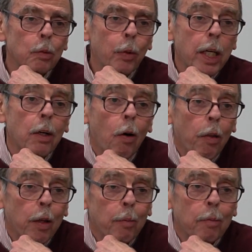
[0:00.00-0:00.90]
we call
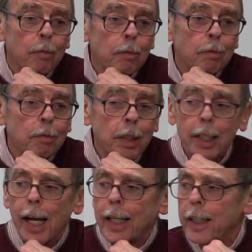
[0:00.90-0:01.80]
them
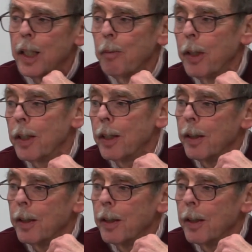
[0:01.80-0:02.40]
in academia.